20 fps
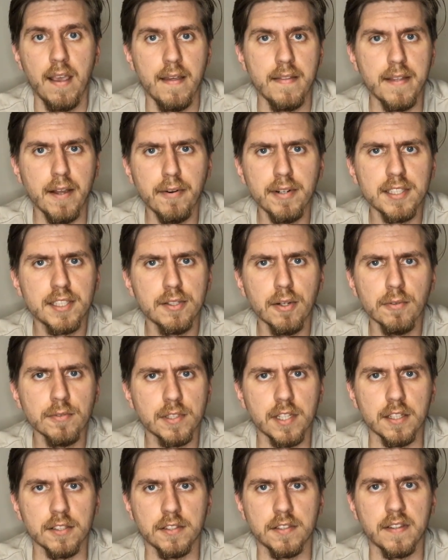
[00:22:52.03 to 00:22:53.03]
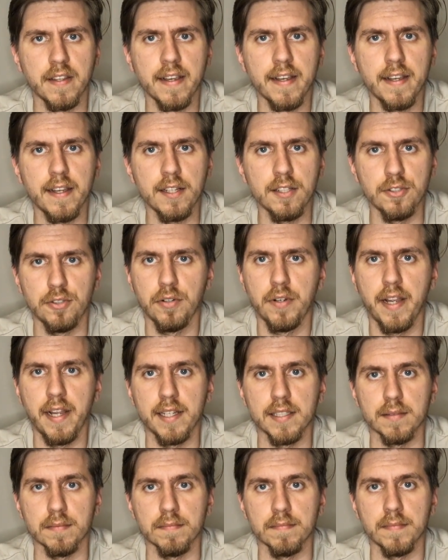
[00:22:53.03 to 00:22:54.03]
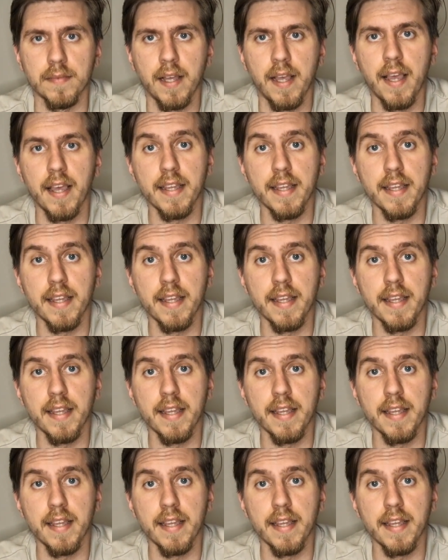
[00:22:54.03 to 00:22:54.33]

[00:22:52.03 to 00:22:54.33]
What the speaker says: There is no such thing in Judaism.